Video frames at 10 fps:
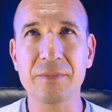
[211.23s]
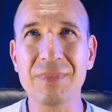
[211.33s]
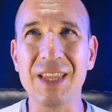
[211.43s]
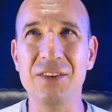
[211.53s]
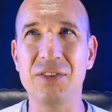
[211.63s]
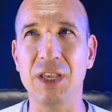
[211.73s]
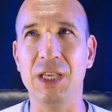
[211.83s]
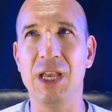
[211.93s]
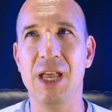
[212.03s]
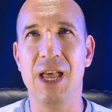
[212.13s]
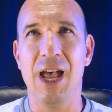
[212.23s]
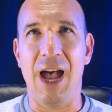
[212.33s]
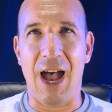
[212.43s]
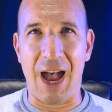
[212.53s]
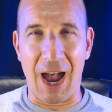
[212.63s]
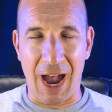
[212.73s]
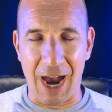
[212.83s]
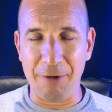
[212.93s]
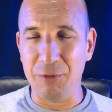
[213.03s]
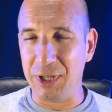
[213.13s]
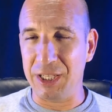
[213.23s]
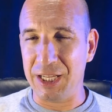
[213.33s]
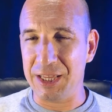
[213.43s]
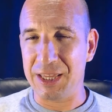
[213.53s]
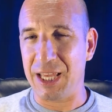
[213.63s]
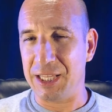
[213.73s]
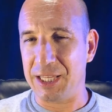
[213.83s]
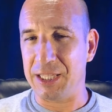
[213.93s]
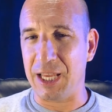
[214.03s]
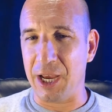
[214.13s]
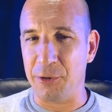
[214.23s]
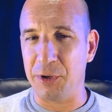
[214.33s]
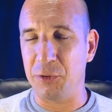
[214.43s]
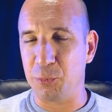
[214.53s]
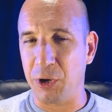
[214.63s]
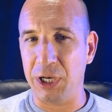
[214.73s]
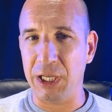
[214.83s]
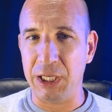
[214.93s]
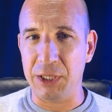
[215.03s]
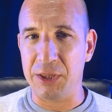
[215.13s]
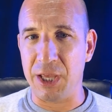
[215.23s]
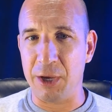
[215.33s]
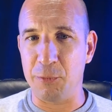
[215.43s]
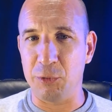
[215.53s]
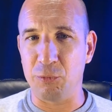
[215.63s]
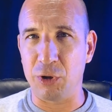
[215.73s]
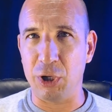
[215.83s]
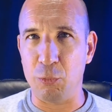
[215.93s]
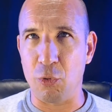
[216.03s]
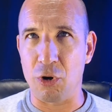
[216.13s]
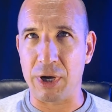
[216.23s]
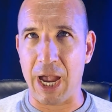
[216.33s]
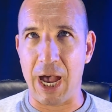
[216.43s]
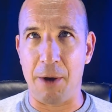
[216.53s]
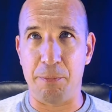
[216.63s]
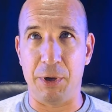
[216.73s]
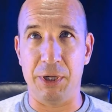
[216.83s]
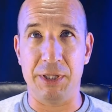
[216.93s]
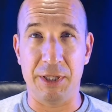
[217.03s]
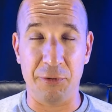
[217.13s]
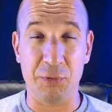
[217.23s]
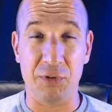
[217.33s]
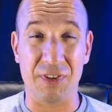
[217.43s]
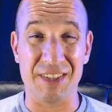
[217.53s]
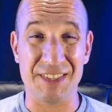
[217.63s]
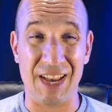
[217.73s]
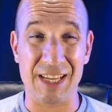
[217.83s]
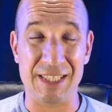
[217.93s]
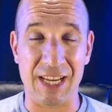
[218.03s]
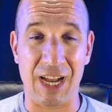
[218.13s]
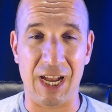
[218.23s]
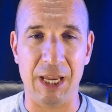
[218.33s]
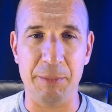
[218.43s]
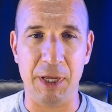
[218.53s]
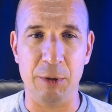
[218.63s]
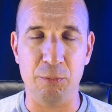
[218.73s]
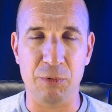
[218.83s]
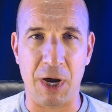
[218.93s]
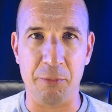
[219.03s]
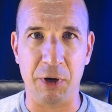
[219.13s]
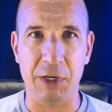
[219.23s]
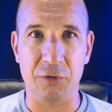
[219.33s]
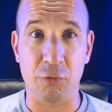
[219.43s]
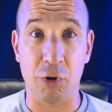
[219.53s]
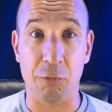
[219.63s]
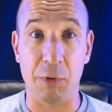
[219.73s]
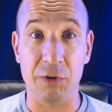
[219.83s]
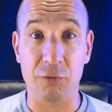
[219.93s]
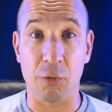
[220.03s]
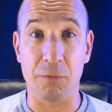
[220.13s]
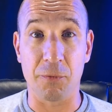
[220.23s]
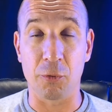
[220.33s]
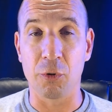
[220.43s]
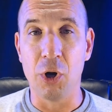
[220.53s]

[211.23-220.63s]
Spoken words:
See, I really didn't think that the Arians-Brady thing would really work out, but this was the second time in Tom Brady's career where he's thrown for